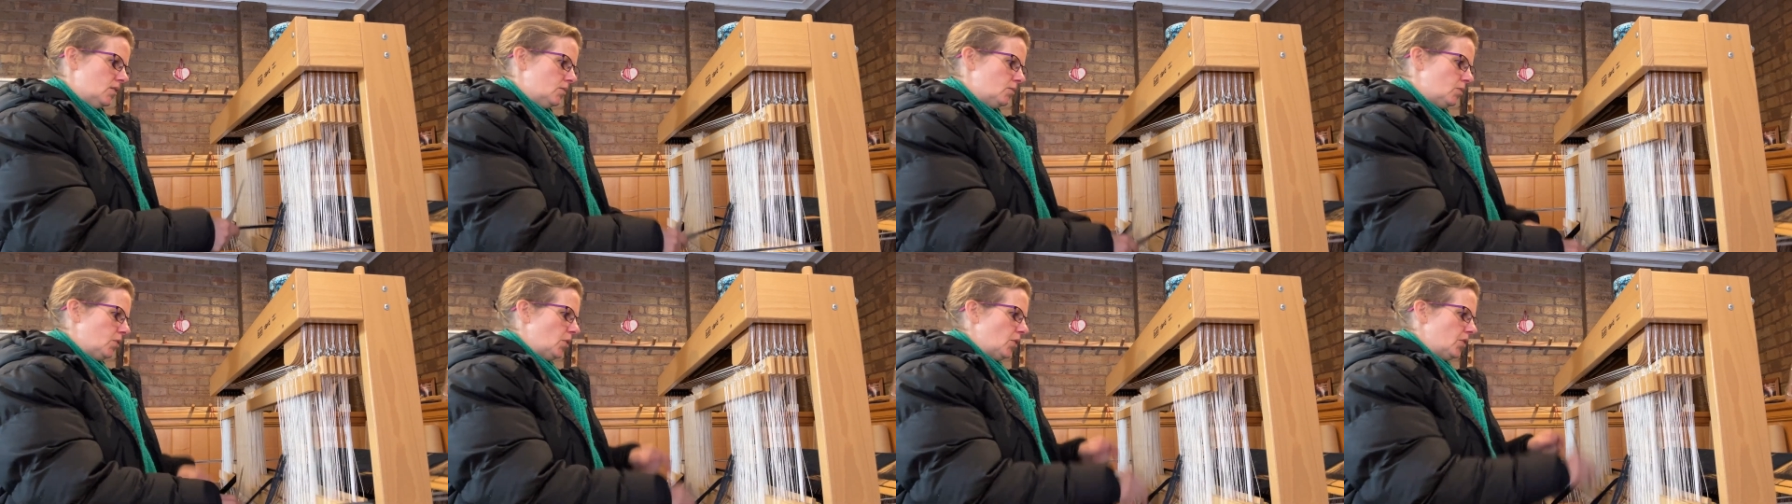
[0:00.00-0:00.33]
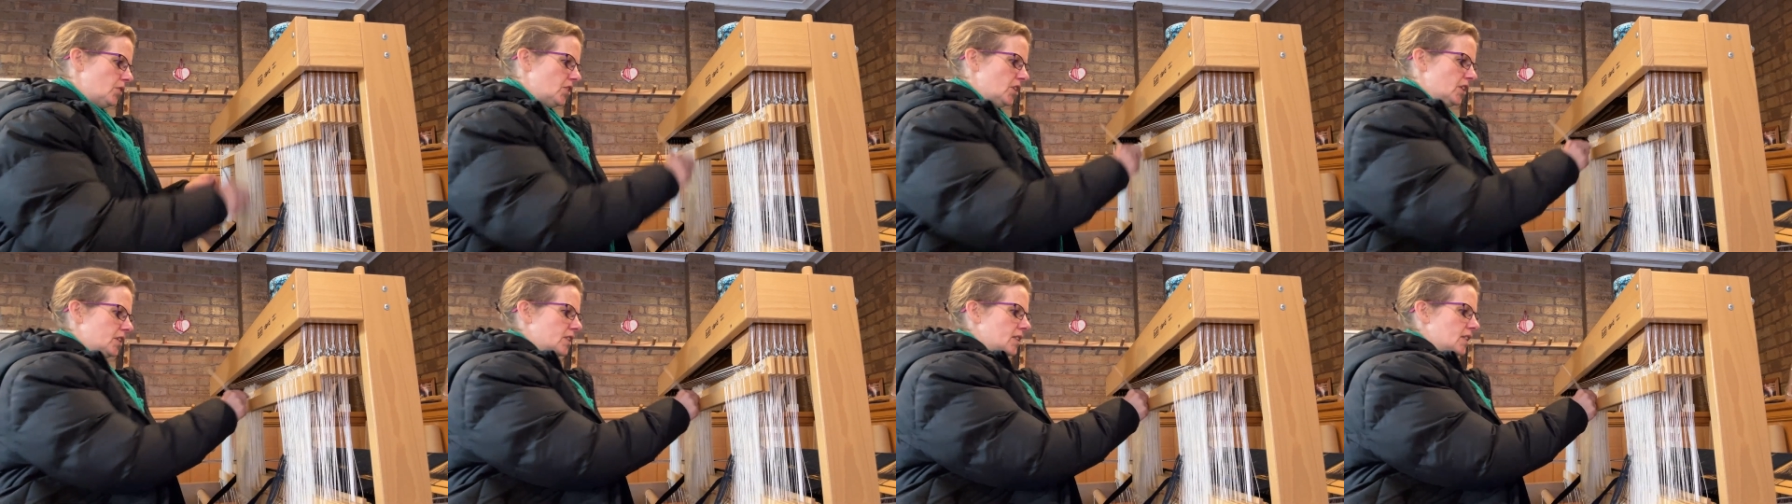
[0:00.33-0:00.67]

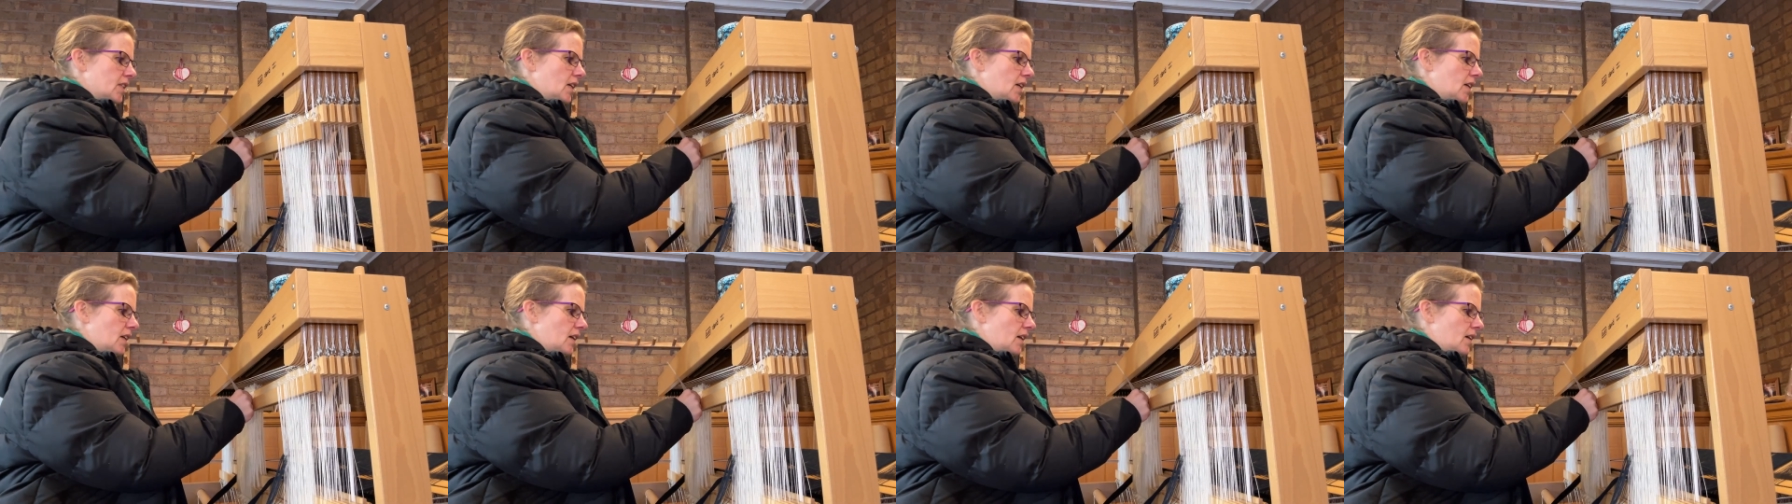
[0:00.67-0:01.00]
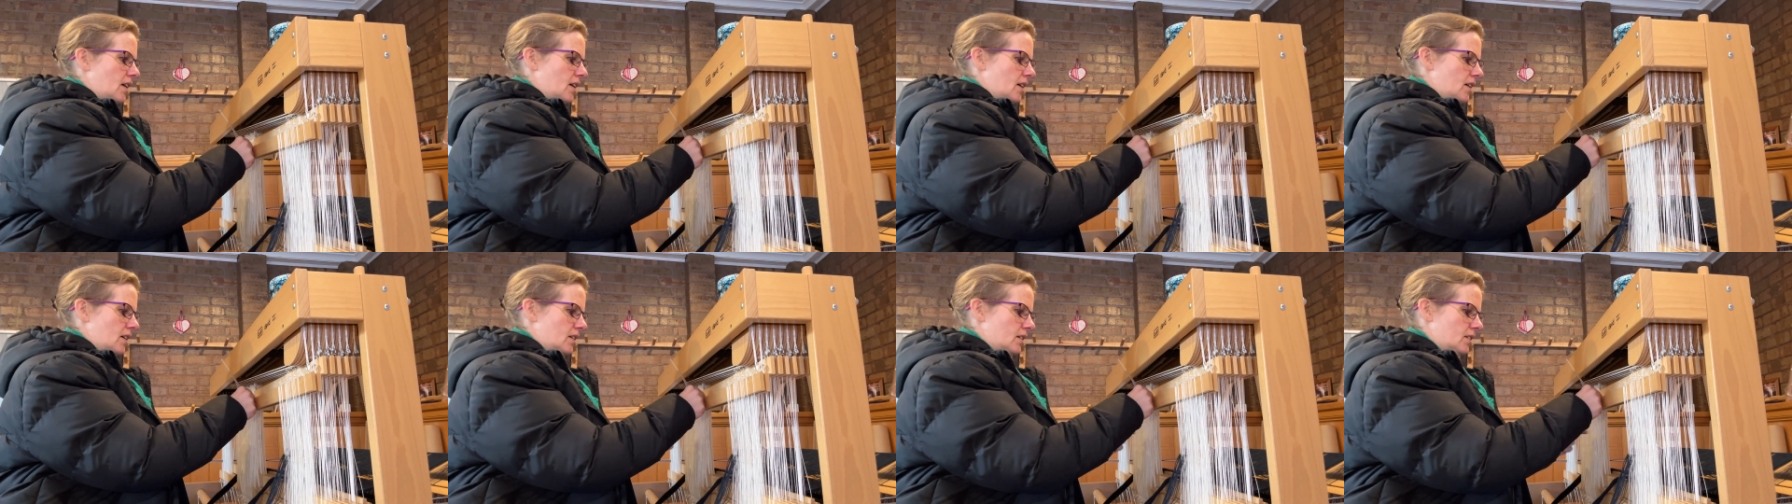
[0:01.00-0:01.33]
Projects that
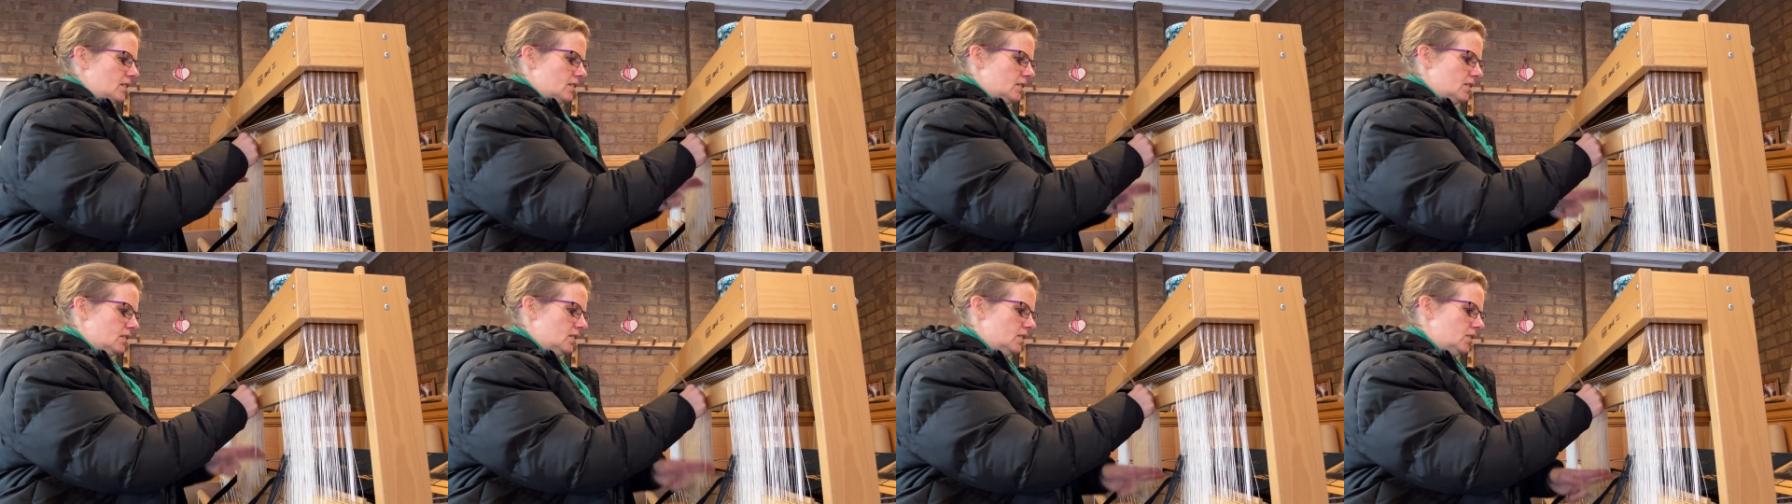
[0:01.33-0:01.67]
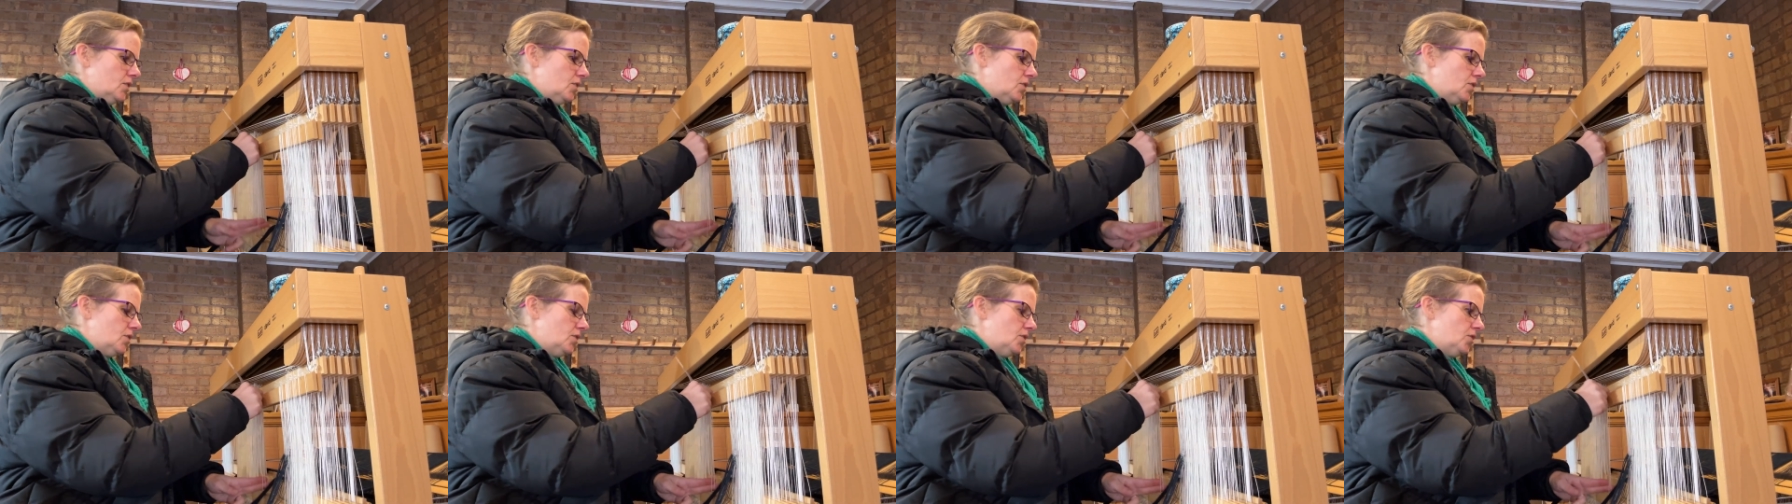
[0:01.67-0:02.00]
are
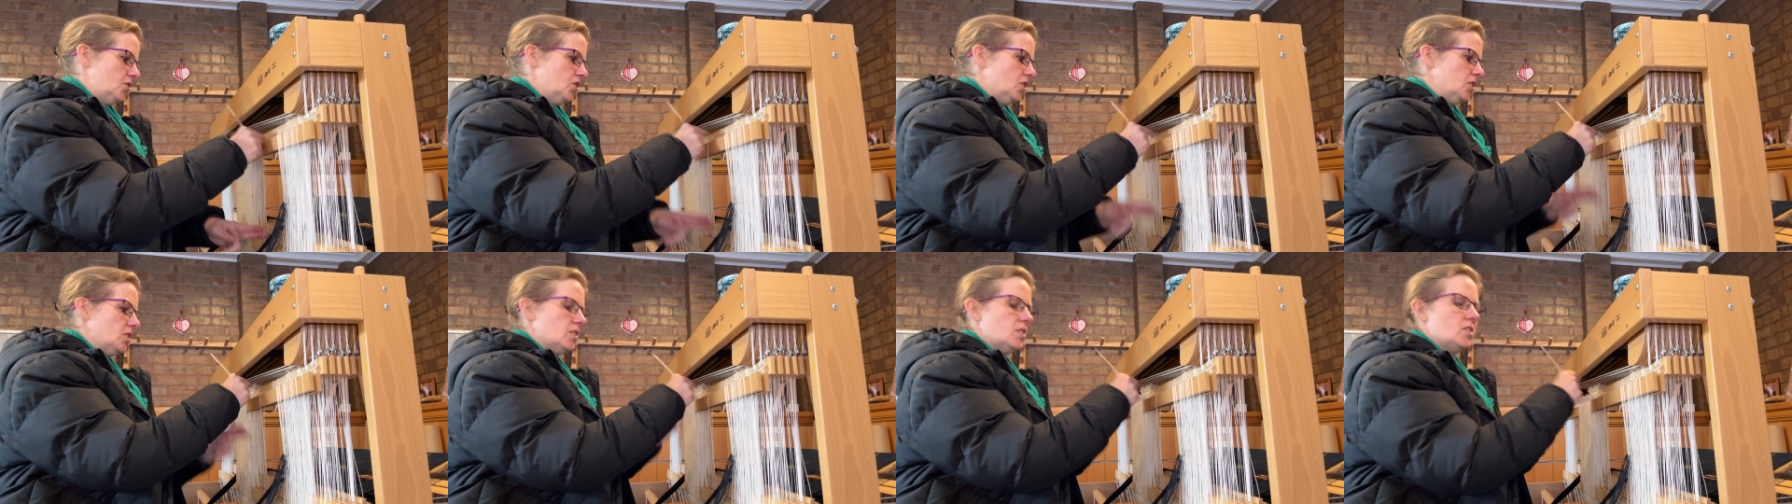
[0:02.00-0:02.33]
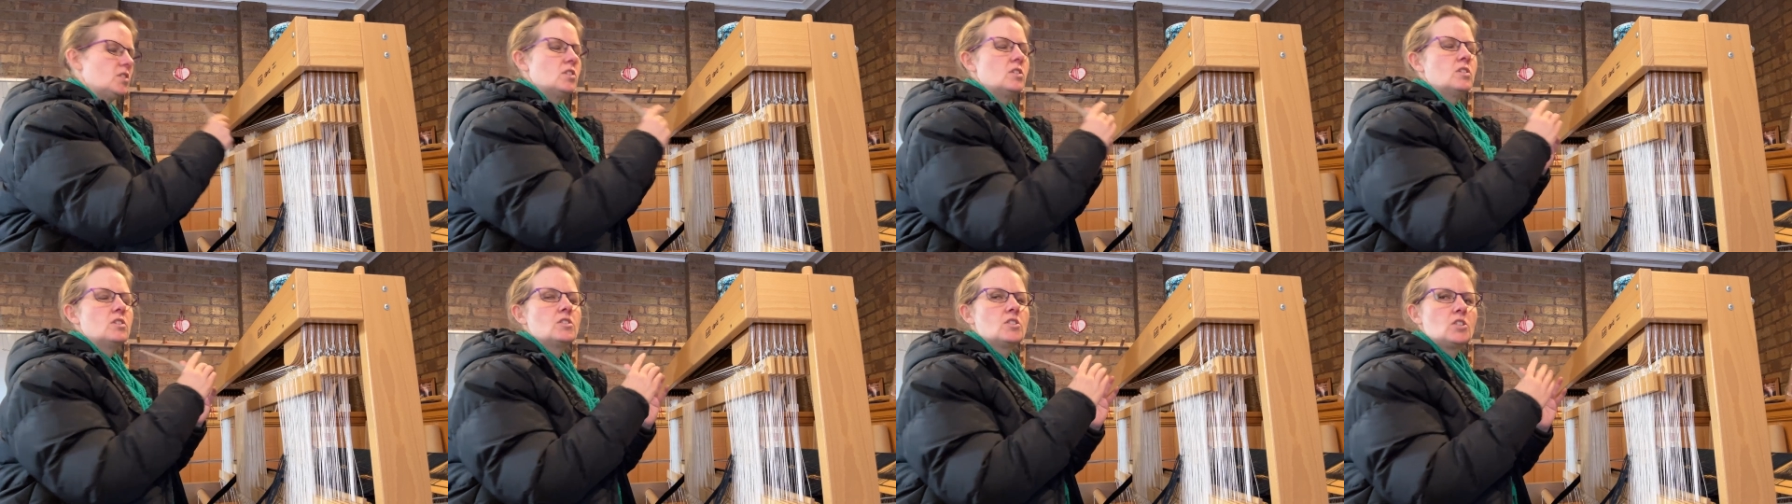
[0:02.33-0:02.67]

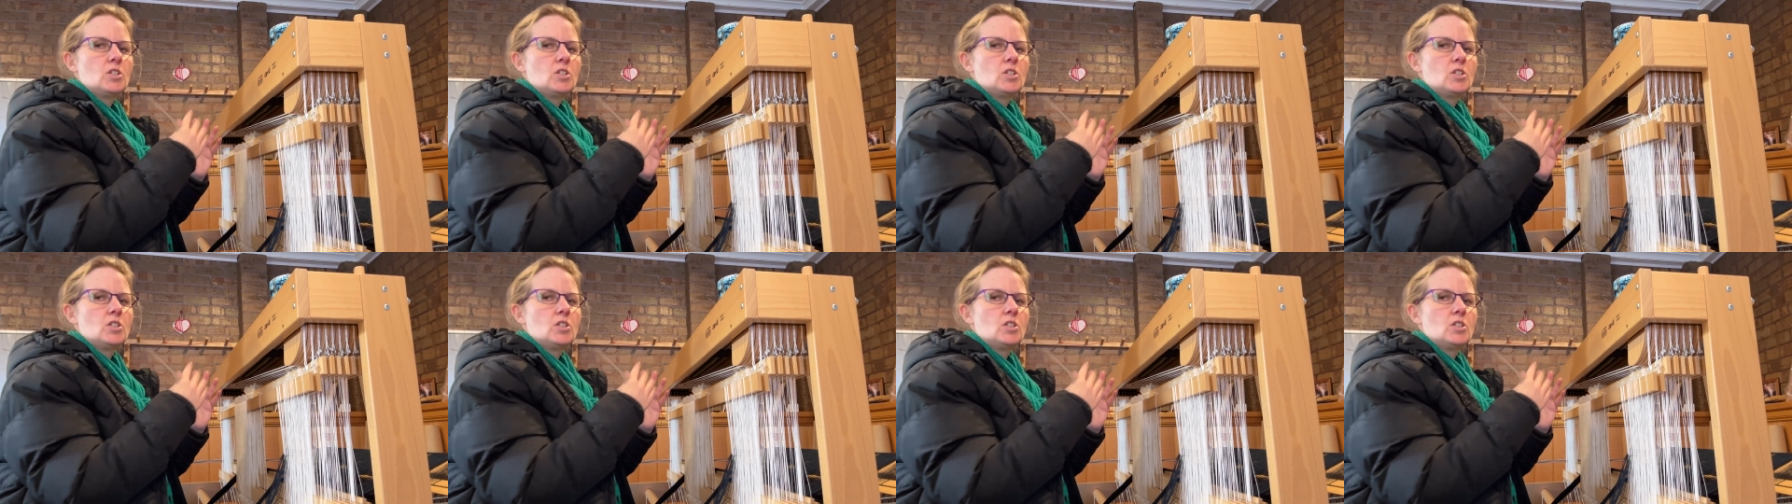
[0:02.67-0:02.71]
just